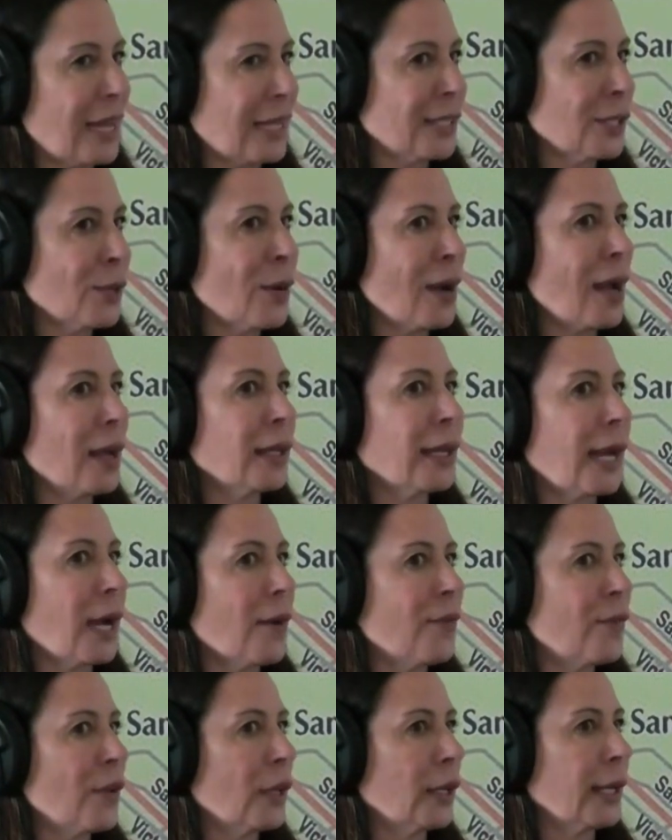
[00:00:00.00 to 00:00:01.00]
That's how
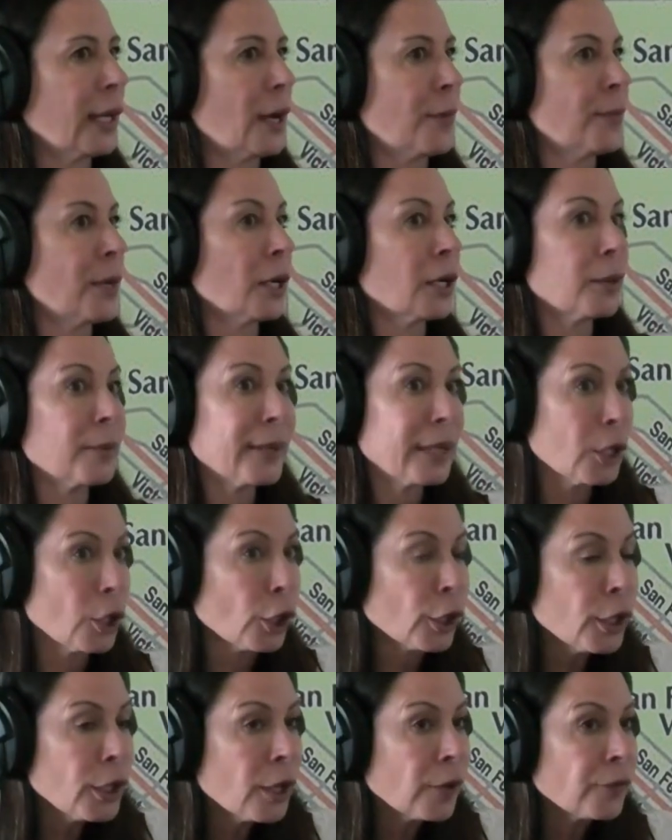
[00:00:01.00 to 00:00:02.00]
I felt like I'm not going to be
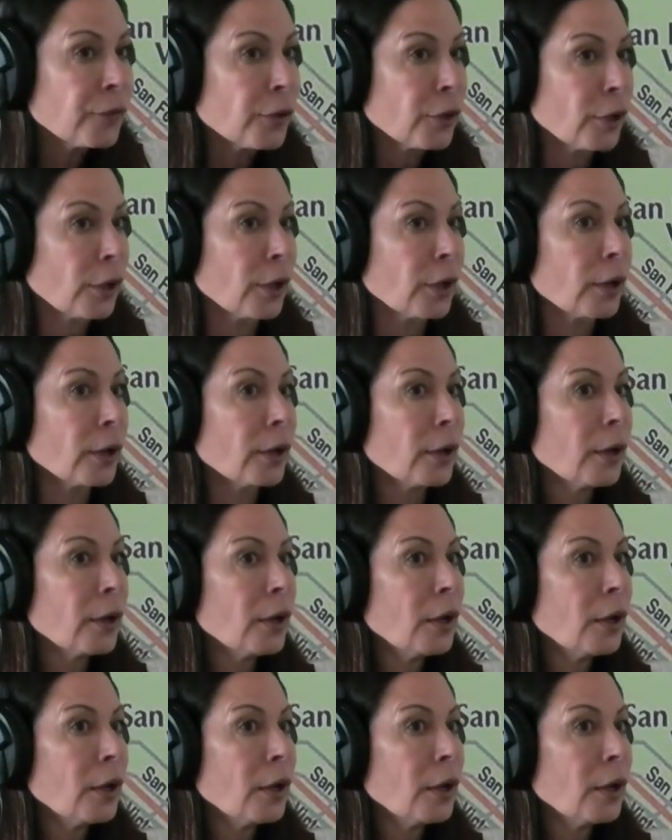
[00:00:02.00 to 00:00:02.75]
good enough for her.